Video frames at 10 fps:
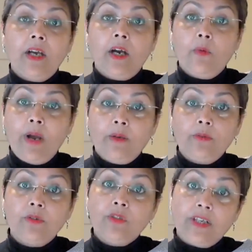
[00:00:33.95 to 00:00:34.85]

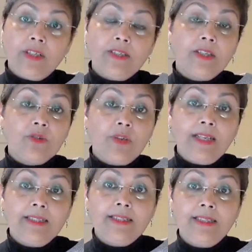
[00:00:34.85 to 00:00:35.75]
around gender
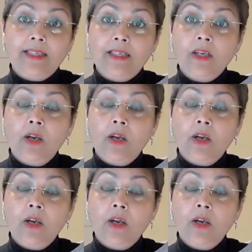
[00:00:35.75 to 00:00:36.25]
sexuality